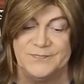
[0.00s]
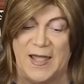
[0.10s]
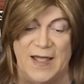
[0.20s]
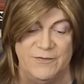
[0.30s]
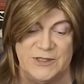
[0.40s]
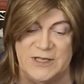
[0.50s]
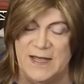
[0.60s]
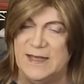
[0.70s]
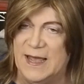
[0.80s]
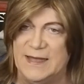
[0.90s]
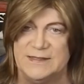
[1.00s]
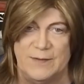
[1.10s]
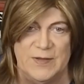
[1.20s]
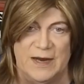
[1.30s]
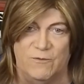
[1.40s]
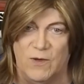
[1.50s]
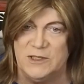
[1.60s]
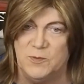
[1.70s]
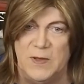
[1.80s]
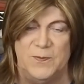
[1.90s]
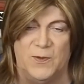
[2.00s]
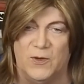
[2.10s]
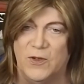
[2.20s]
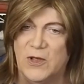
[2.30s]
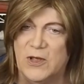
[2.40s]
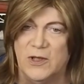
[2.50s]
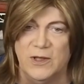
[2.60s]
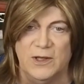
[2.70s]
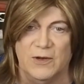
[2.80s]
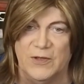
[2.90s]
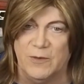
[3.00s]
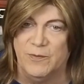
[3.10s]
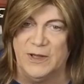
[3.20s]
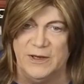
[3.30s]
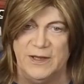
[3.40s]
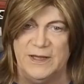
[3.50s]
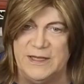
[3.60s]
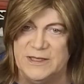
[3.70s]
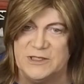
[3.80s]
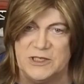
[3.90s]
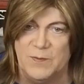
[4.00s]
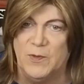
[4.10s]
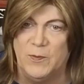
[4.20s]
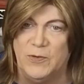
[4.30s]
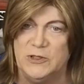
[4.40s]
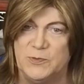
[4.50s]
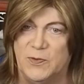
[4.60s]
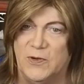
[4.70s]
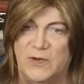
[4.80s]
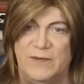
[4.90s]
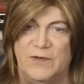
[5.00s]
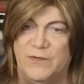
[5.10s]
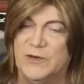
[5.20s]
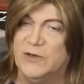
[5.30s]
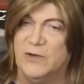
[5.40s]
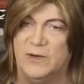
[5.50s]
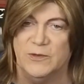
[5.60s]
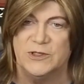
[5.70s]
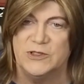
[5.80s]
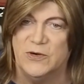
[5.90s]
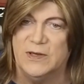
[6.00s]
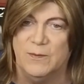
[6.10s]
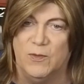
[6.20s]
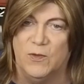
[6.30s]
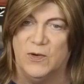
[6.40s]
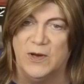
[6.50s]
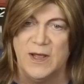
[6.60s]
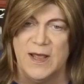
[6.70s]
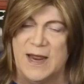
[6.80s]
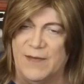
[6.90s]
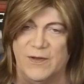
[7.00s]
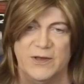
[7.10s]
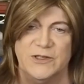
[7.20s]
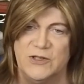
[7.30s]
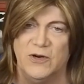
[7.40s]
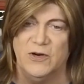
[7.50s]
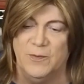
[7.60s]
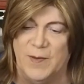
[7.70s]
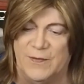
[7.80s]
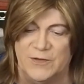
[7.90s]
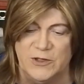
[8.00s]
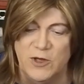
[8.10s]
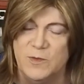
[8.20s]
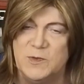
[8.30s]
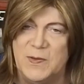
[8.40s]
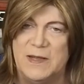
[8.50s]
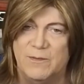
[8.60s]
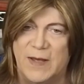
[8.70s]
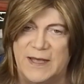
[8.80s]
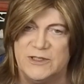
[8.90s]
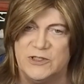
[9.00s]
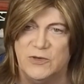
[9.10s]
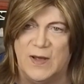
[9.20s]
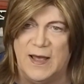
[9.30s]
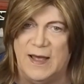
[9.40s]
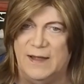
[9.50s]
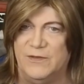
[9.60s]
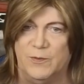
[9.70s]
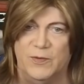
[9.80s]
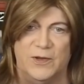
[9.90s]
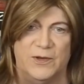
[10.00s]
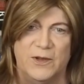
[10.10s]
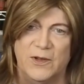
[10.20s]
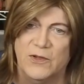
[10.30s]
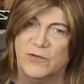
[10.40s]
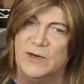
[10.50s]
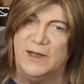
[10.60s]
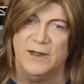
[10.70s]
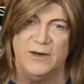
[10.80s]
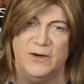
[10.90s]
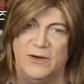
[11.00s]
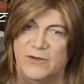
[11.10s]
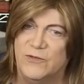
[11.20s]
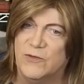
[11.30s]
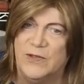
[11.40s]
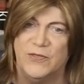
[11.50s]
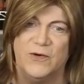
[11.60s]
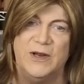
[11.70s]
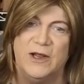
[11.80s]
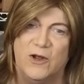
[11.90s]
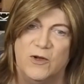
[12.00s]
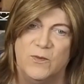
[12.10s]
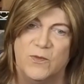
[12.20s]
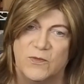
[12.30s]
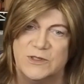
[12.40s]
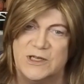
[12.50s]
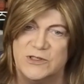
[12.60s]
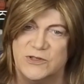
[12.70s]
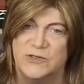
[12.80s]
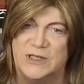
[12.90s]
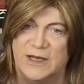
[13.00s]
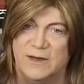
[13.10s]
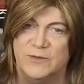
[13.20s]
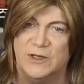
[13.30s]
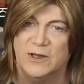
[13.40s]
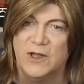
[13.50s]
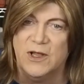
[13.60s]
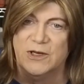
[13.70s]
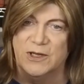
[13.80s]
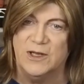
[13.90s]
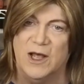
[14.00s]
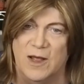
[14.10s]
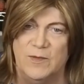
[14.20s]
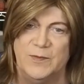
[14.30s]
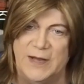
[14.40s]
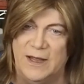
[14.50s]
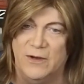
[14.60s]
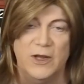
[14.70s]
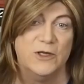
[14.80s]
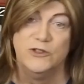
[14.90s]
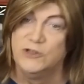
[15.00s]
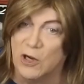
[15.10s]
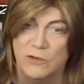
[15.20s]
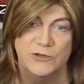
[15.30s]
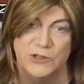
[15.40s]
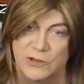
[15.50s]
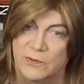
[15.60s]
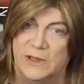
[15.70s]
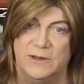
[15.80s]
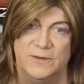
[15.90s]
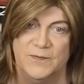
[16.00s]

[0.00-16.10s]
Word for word: I have to say, guys, I mean, I've watched people, you know, that are building these simple push pull, even if you're doing it with a circuit board, and they're concerned about the tubes being biased too hot. They're putting 300, 330 ohm resistors in them to, to calm them down. Don't do it.